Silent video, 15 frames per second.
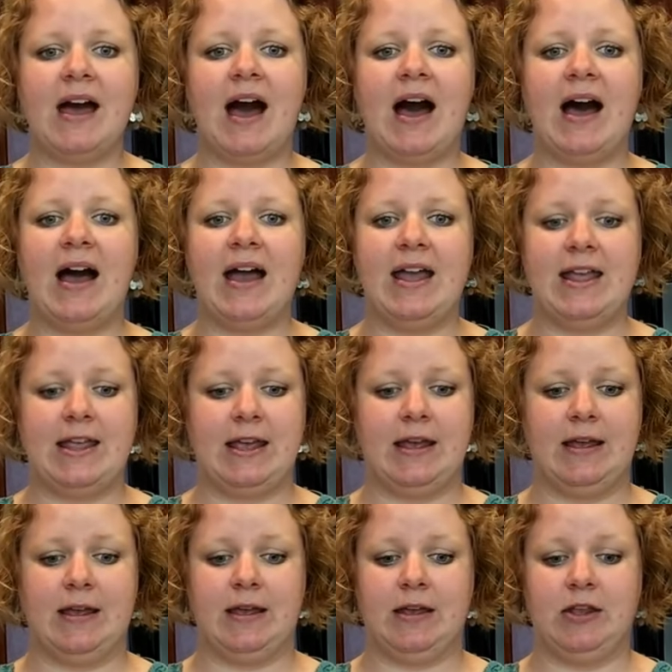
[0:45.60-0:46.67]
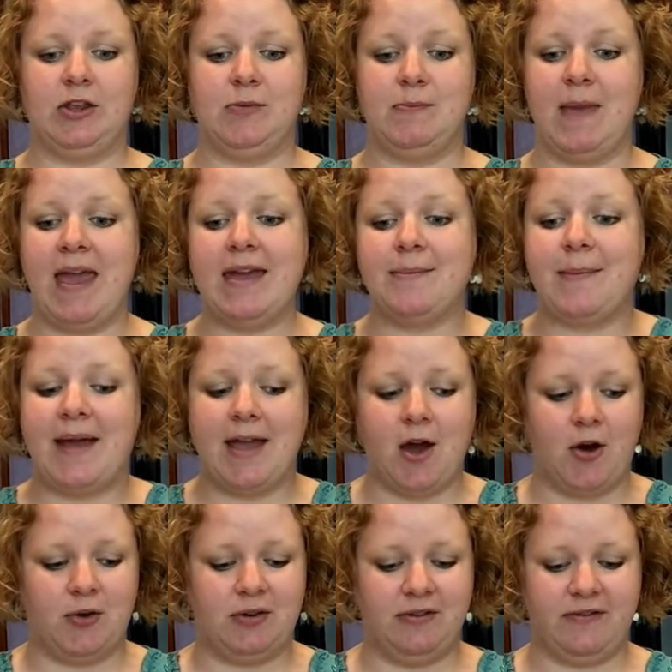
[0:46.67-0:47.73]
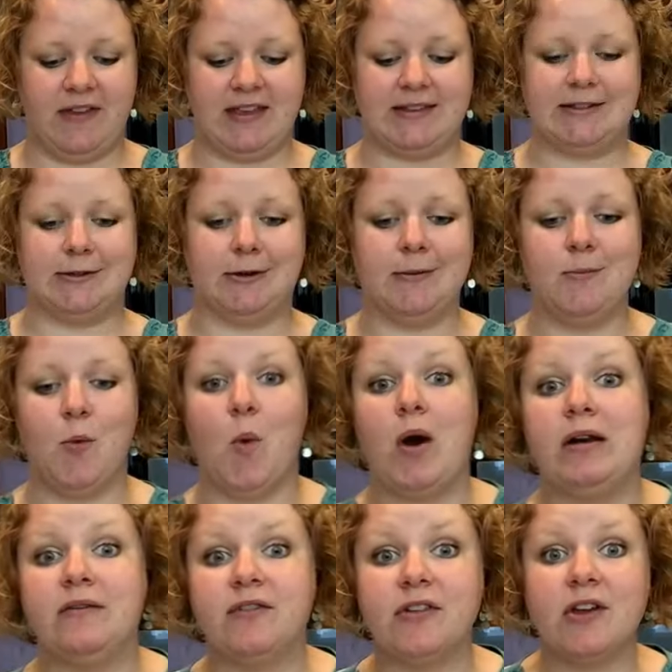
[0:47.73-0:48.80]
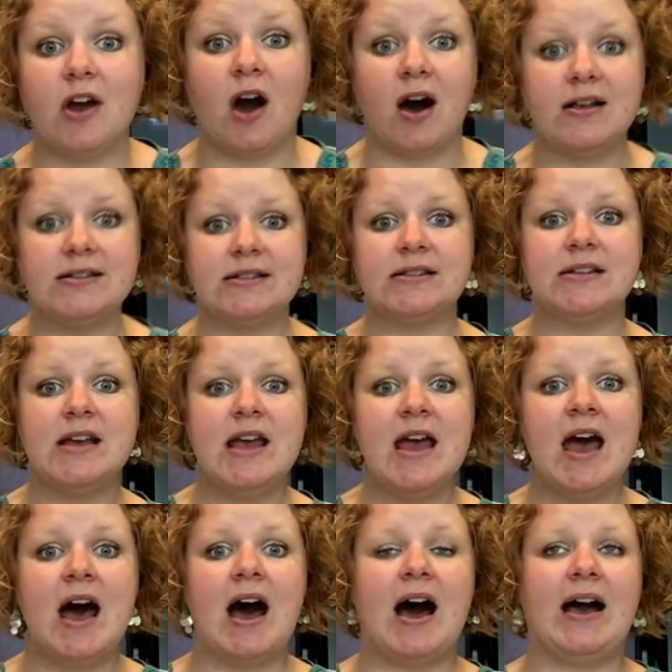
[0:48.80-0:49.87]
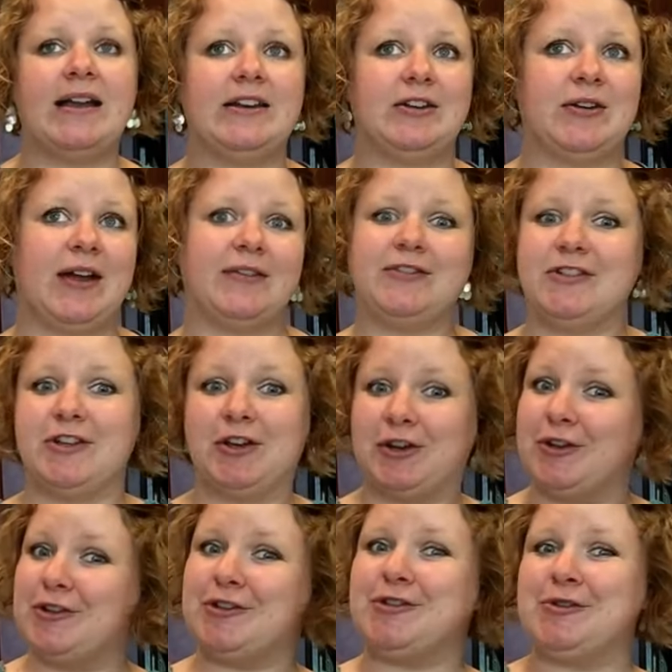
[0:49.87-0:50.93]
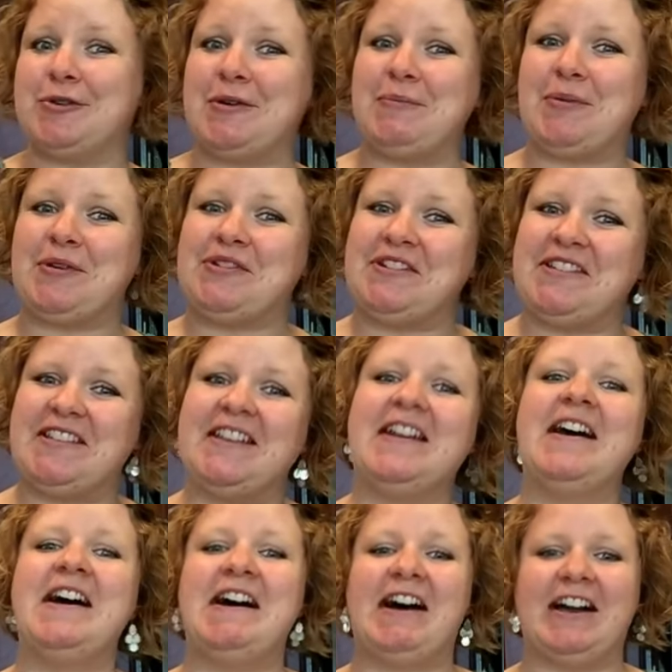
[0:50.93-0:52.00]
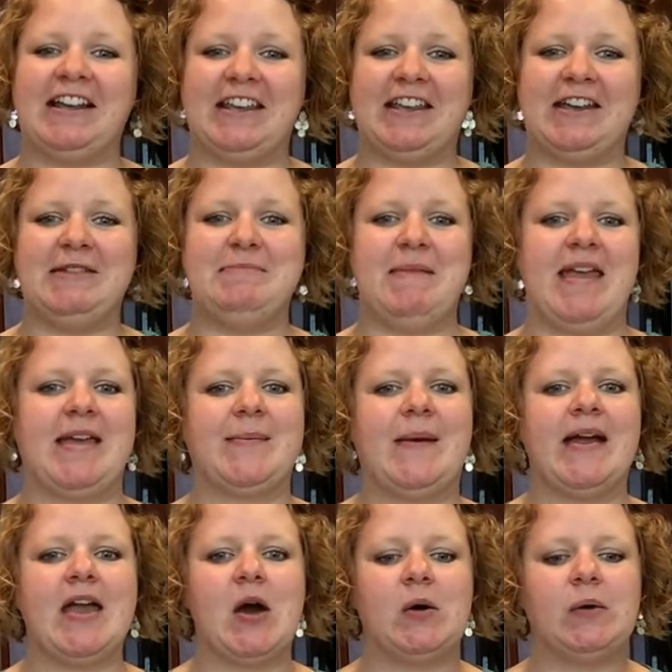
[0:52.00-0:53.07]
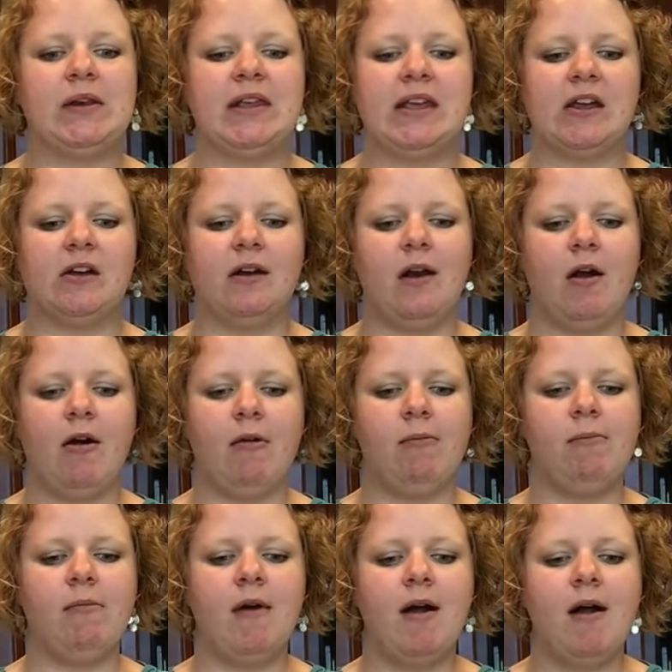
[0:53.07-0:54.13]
I make my own face serum, one for the cost. I don't have to go to the store and purchase it. I can make my own here at home.